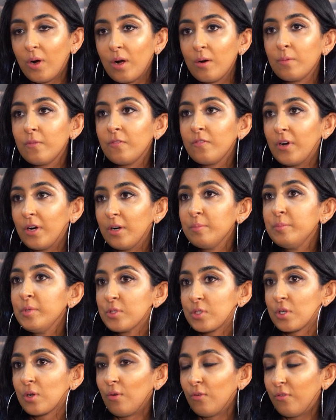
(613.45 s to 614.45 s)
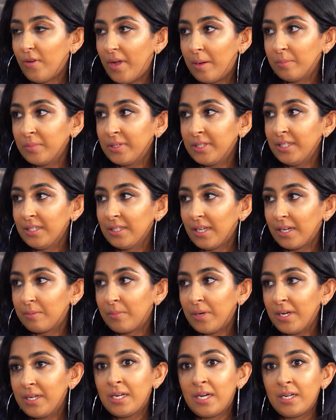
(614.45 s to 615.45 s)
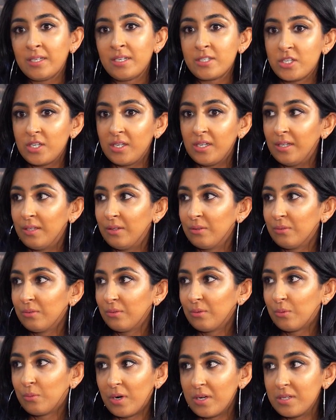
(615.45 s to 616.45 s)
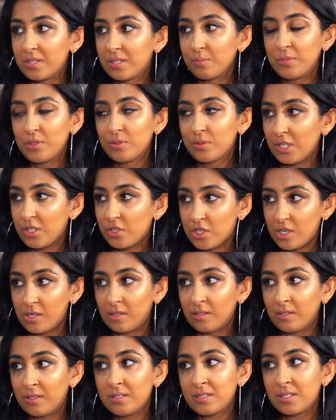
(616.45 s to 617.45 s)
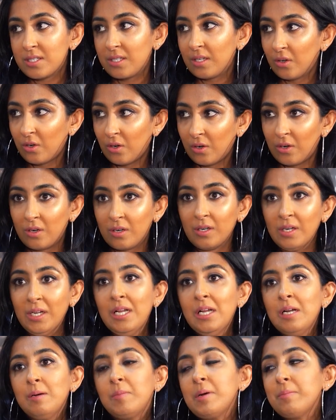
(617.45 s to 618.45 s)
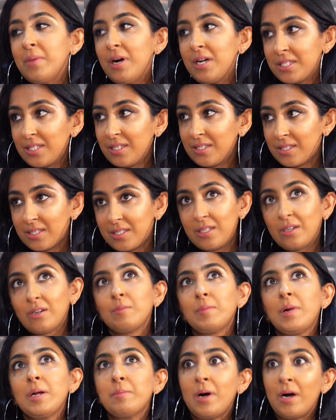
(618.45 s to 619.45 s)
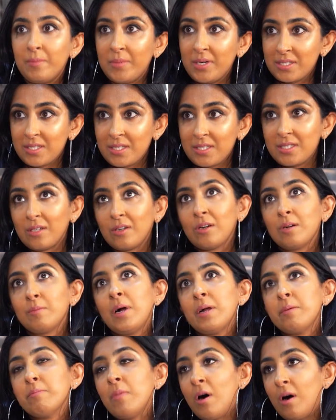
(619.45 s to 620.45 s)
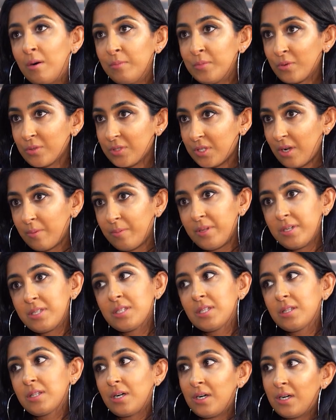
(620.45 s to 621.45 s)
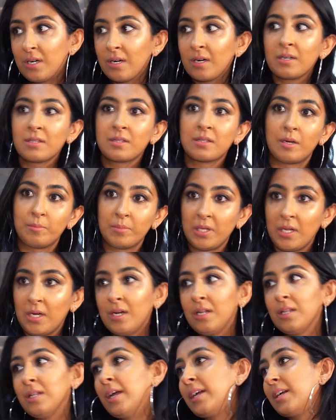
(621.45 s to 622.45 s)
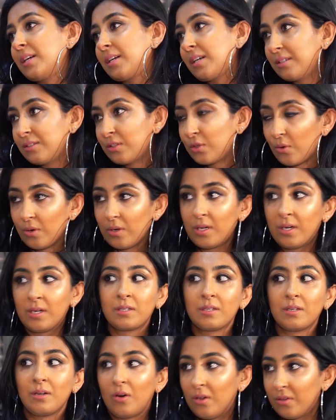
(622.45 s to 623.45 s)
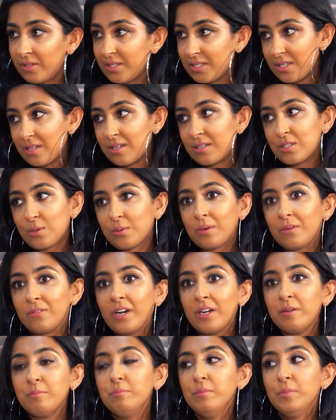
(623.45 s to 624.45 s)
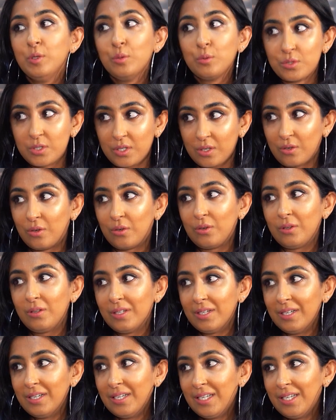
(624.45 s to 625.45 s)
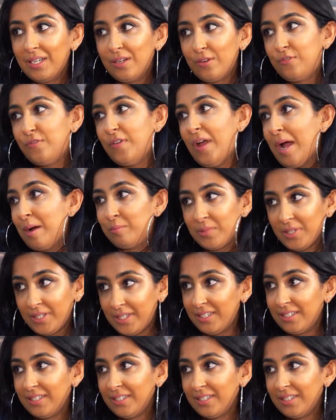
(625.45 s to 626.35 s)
We're a very musical family. Like my Nana Ji was a musician and singer. My Masi is a singer. My mama is a singer. My mom knows how to play sitar, tabla, dholak, all these things. So we're a very musical family.